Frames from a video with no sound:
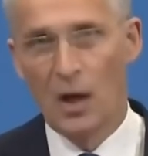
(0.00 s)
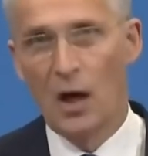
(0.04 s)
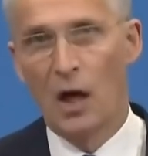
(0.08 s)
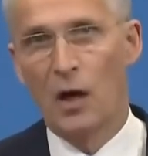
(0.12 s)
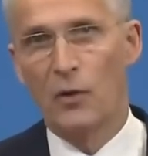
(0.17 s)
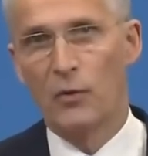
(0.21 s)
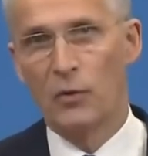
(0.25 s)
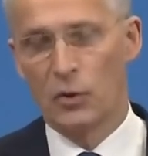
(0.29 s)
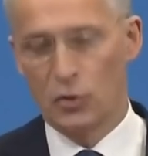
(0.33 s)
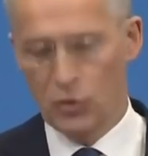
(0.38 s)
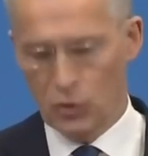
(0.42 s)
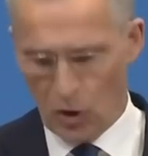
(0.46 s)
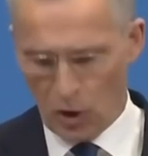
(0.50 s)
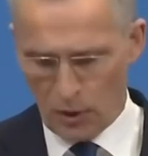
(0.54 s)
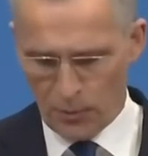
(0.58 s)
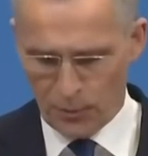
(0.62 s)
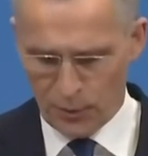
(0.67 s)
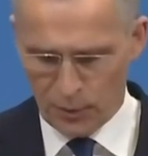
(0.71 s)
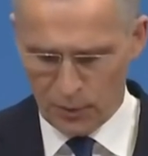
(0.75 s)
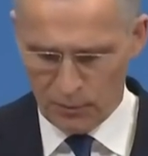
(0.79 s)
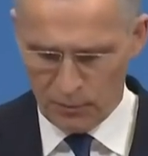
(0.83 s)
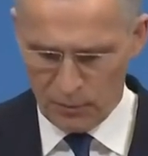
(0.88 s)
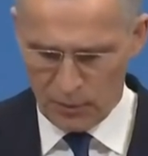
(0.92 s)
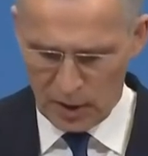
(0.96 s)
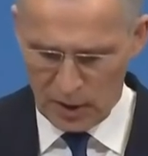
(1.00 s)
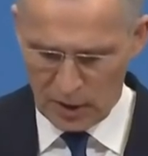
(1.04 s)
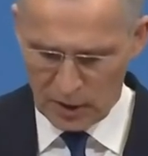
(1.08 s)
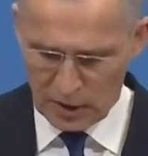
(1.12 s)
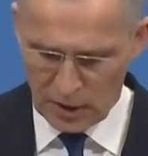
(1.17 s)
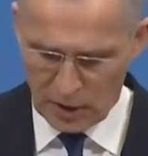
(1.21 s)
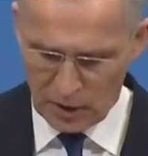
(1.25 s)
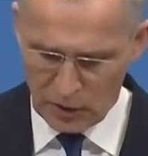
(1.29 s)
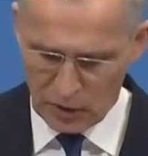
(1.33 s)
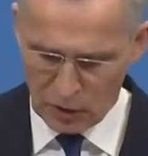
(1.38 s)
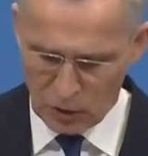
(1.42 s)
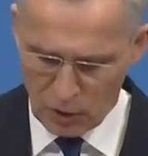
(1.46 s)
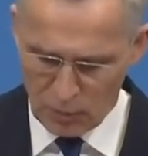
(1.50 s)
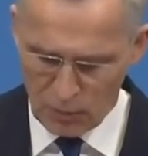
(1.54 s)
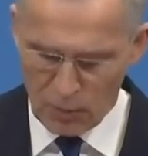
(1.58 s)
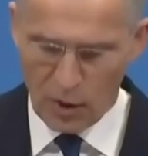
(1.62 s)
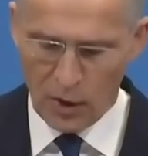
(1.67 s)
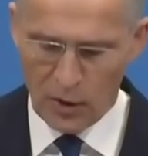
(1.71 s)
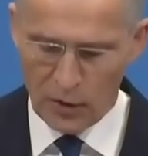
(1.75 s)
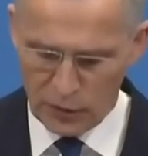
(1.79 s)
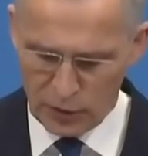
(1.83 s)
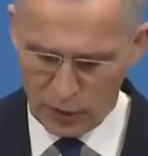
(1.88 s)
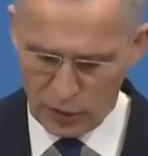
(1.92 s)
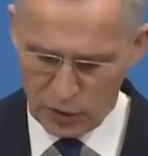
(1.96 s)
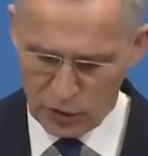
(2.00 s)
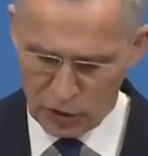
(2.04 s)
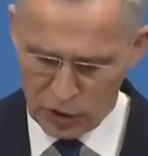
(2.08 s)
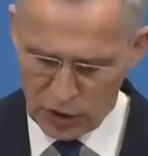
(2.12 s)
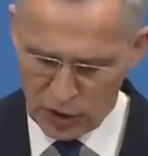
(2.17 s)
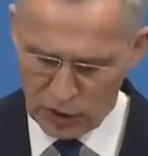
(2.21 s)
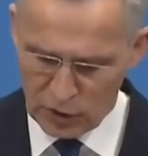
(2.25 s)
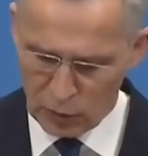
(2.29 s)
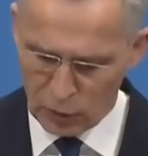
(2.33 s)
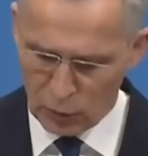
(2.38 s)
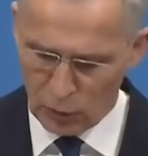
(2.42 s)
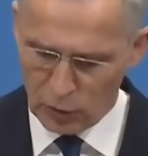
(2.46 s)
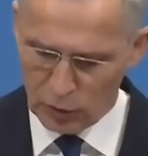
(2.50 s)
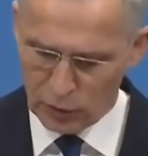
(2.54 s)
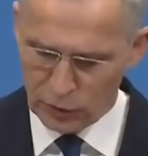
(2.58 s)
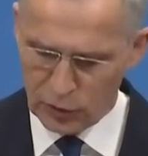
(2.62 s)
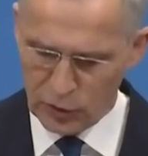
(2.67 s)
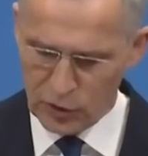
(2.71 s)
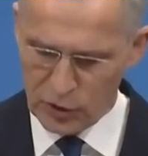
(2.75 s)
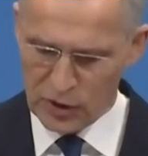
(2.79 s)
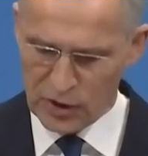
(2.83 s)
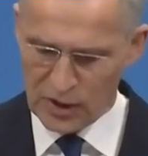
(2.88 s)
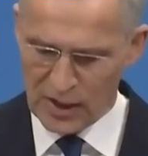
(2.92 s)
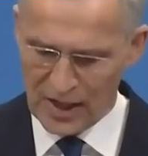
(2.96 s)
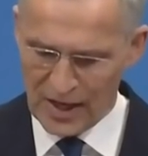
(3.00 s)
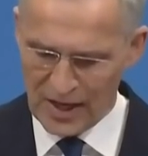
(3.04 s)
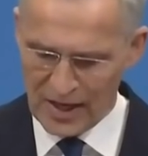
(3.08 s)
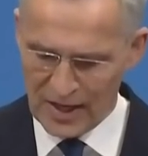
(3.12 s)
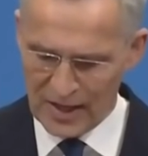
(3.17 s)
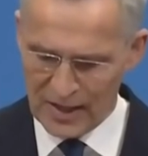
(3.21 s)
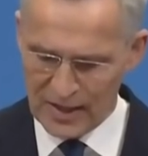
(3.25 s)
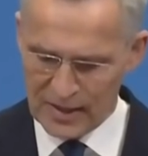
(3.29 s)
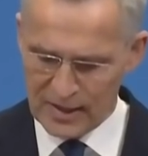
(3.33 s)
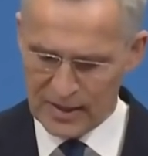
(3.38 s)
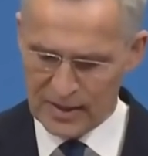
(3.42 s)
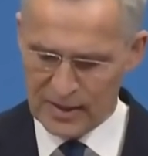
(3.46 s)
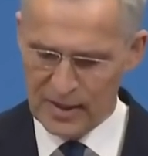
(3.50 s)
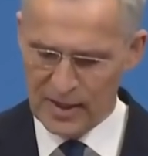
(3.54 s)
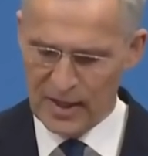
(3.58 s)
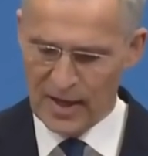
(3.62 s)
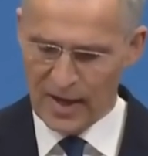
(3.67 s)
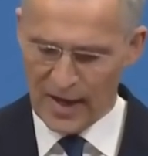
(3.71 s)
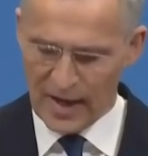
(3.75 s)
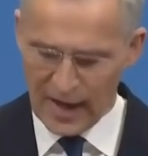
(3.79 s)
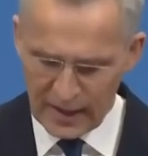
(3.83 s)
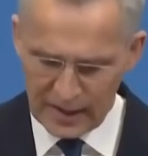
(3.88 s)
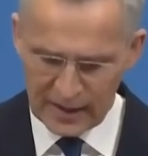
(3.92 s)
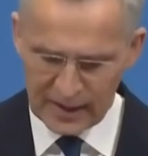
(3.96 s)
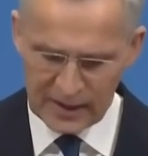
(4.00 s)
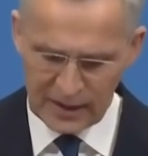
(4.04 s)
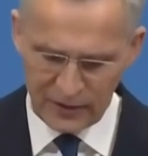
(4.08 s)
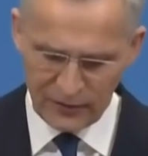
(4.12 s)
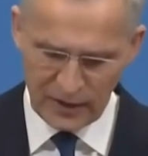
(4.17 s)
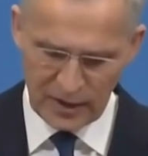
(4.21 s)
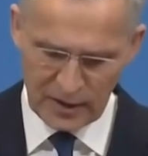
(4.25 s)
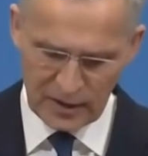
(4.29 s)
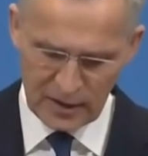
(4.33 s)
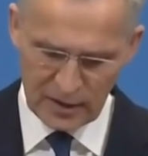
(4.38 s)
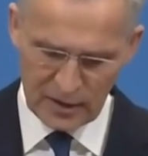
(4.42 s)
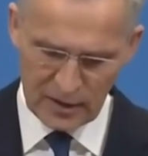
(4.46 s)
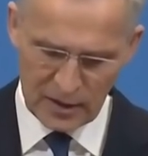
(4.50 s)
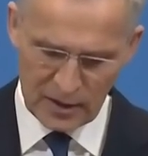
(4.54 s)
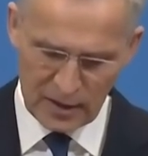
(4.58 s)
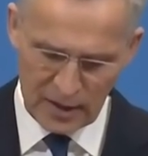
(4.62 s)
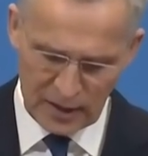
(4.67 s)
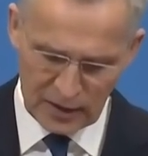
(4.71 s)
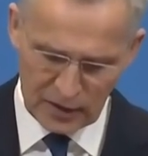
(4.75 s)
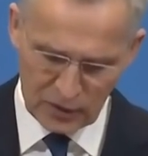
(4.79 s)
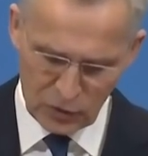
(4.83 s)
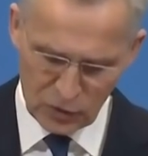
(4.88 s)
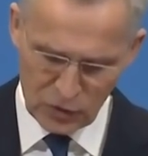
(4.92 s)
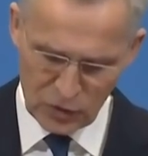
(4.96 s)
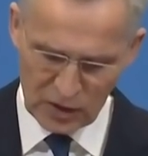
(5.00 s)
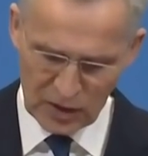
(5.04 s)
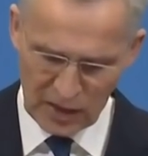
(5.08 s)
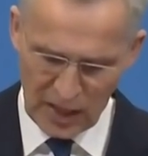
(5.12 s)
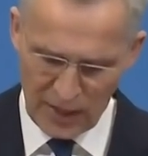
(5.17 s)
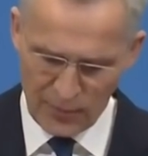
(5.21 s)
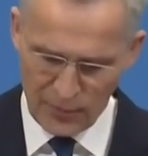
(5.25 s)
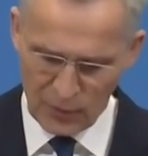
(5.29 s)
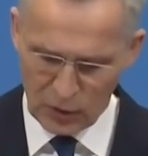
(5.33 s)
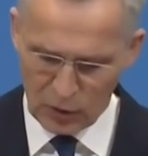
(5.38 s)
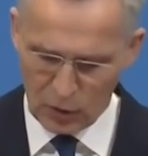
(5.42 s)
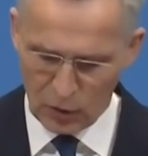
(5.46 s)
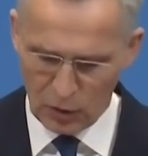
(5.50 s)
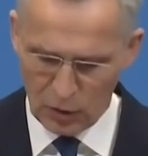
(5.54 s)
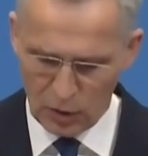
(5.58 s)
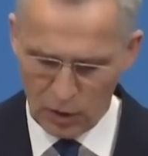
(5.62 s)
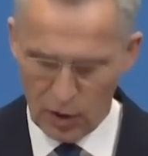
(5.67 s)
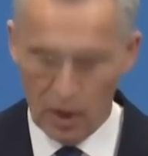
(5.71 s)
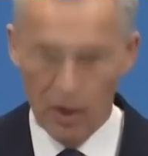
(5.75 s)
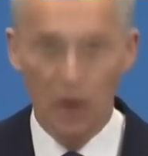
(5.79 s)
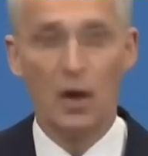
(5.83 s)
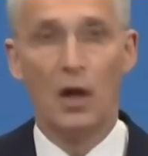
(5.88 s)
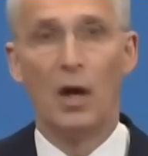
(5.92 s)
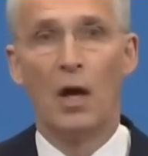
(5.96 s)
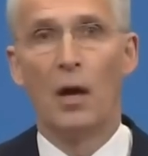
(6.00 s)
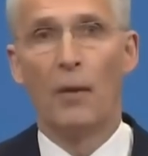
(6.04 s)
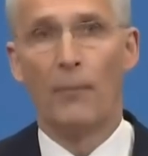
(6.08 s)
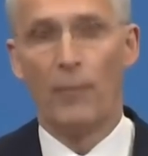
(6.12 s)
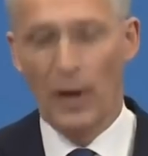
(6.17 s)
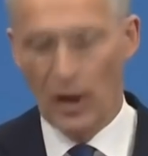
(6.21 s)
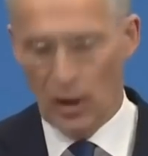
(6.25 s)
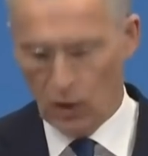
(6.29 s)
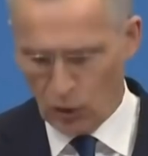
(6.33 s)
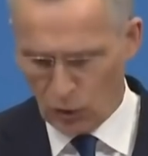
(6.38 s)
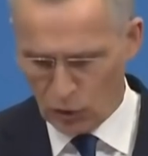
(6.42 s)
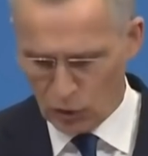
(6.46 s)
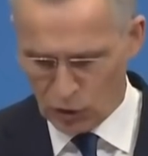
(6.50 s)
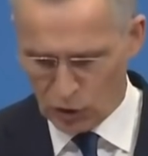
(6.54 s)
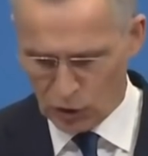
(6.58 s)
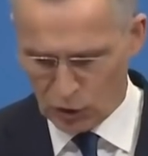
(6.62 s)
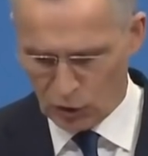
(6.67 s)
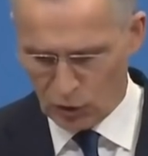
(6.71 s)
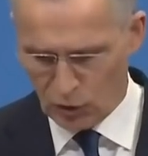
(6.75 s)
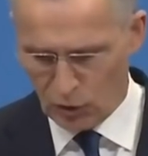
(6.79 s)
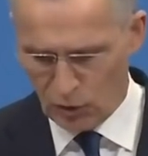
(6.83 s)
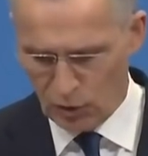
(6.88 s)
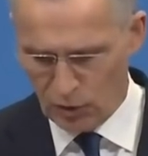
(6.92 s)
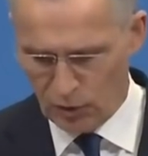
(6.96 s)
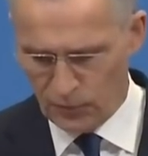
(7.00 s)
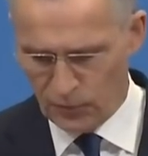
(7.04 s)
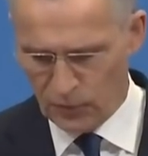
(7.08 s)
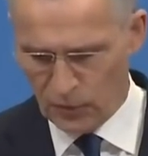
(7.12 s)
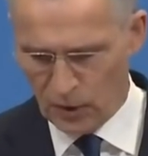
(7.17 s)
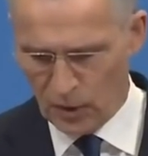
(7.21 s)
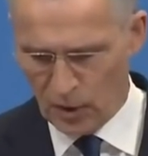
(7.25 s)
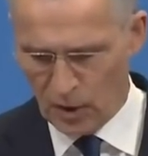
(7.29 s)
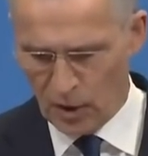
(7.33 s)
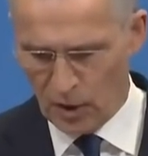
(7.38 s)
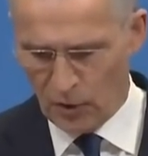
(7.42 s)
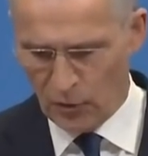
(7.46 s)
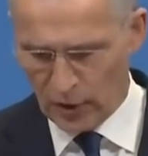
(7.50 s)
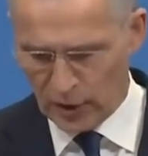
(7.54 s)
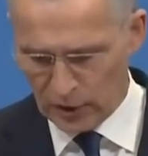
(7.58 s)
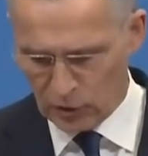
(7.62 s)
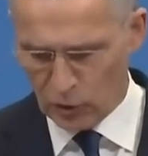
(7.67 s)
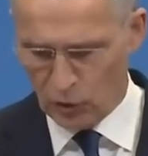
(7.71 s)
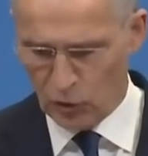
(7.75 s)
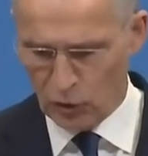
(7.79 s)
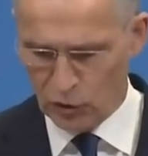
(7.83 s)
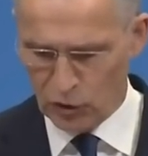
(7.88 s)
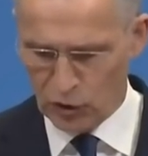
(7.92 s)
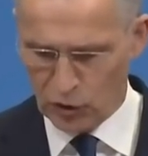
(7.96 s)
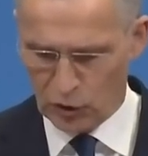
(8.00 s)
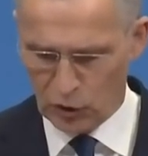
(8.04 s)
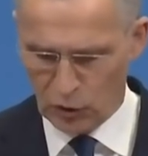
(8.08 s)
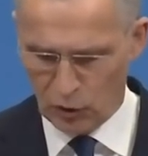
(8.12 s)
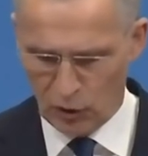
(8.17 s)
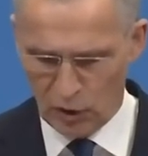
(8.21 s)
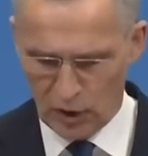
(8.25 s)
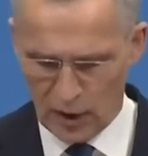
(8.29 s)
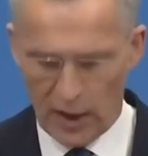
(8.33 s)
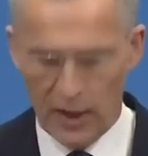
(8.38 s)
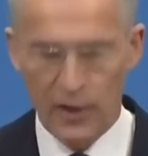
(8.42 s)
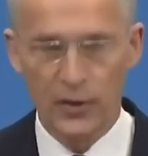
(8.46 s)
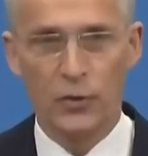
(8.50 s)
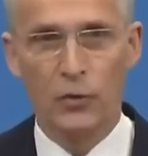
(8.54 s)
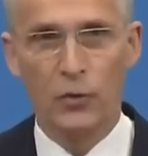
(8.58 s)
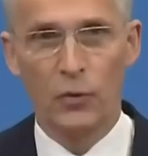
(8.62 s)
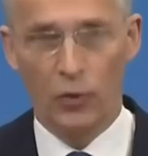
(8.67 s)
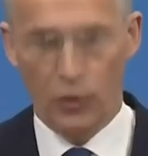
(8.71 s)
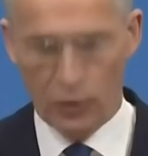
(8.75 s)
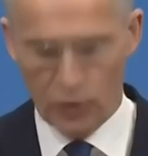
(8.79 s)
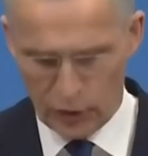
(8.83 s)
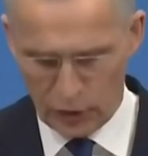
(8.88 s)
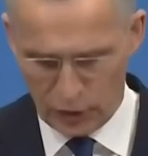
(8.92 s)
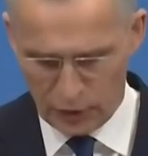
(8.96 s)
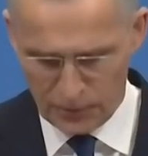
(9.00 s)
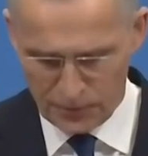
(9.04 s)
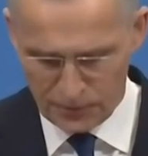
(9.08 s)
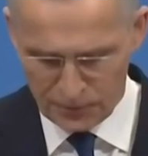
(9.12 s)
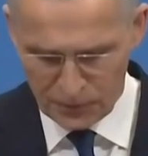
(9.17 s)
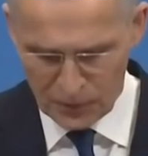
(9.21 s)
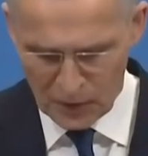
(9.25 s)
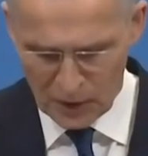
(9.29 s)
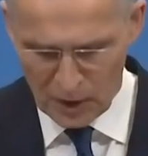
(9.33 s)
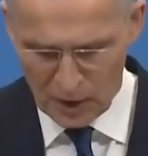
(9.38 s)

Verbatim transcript: Our top military commander, General Wolters, has activated NATO's chemical, biological, uh, radiological and nuclear